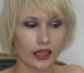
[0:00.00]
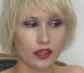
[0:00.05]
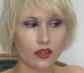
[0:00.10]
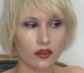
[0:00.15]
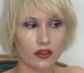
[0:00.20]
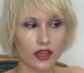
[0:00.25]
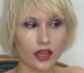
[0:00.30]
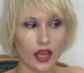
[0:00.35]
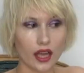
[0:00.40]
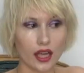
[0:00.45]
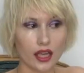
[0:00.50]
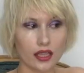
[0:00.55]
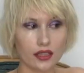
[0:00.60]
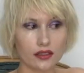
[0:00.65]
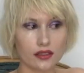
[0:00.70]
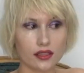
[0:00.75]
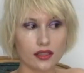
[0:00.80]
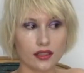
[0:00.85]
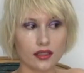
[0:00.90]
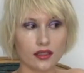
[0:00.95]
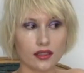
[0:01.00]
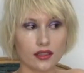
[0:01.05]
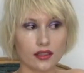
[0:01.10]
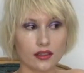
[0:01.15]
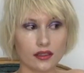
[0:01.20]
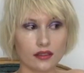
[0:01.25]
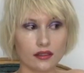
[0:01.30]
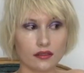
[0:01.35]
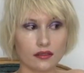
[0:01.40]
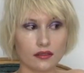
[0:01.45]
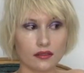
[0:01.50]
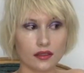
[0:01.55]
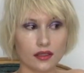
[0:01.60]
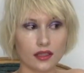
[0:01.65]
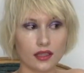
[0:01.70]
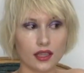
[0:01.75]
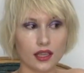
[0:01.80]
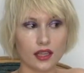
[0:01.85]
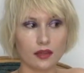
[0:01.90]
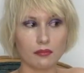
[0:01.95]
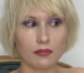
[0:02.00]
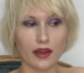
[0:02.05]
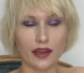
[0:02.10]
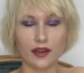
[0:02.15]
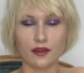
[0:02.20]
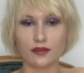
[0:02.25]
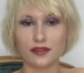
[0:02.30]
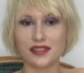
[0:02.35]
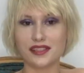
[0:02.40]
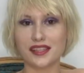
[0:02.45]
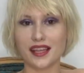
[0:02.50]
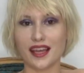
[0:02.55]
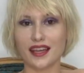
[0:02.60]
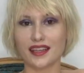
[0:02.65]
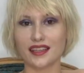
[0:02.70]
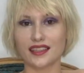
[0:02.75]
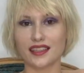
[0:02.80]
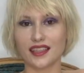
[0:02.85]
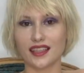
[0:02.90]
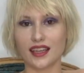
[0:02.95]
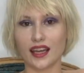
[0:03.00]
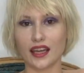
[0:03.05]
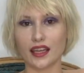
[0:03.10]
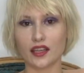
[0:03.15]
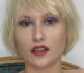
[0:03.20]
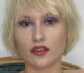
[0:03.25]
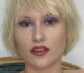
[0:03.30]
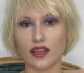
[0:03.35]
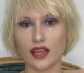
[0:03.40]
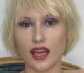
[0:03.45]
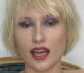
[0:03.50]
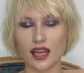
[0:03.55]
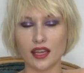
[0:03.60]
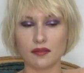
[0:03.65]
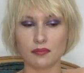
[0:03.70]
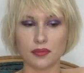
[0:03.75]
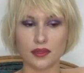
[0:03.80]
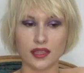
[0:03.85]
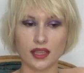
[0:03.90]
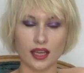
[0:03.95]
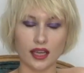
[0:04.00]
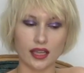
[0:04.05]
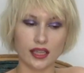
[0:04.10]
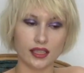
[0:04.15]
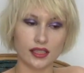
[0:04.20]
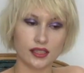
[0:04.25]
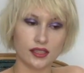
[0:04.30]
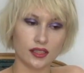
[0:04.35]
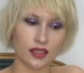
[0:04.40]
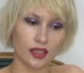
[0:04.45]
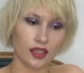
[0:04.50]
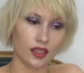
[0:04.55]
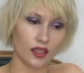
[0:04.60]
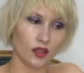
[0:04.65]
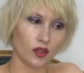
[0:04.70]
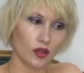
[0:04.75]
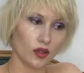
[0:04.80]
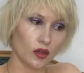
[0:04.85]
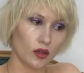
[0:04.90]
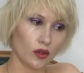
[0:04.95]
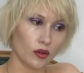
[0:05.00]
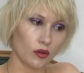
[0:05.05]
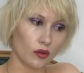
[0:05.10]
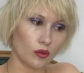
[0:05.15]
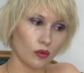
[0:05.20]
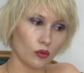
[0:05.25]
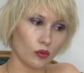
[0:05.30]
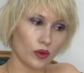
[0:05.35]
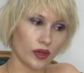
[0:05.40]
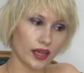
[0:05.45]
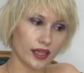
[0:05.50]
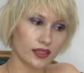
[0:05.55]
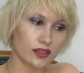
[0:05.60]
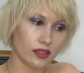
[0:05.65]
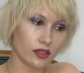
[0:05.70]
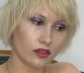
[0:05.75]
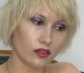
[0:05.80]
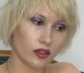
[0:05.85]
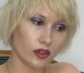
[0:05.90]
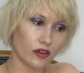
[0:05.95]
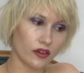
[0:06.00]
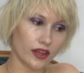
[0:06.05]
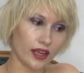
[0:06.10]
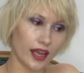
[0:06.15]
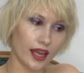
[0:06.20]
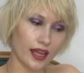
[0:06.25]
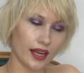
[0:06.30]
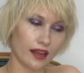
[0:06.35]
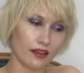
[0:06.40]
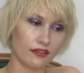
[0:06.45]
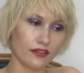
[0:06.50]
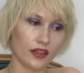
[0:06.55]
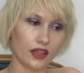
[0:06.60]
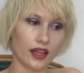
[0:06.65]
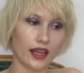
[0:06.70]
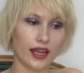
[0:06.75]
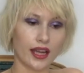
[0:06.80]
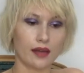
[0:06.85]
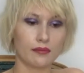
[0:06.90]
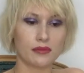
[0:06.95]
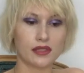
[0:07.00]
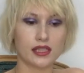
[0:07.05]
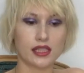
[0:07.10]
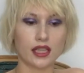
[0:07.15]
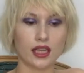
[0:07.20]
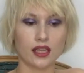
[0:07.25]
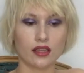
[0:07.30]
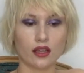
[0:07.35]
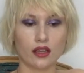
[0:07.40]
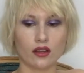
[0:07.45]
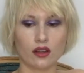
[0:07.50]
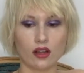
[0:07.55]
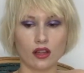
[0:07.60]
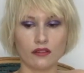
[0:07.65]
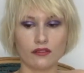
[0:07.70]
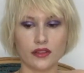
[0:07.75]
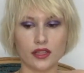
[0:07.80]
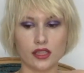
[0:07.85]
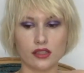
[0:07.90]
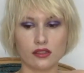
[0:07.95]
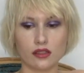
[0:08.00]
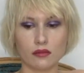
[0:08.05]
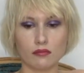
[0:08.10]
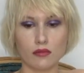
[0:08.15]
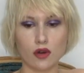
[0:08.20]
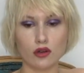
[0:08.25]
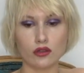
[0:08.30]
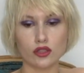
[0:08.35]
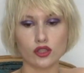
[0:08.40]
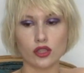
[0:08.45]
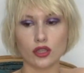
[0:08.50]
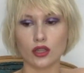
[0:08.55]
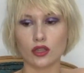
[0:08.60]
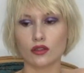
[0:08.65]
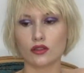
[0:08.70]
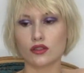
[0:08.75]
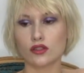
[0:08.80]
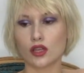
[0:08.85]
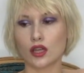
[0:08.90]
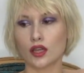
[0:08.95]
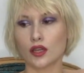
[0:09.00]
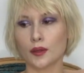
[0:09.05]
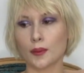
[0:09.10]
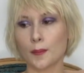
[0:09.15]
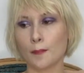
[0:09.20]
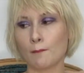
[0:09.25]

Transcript: create to keep my own sanity. I create because when I don't create, I feel like I'm sitting on all of these emotions, and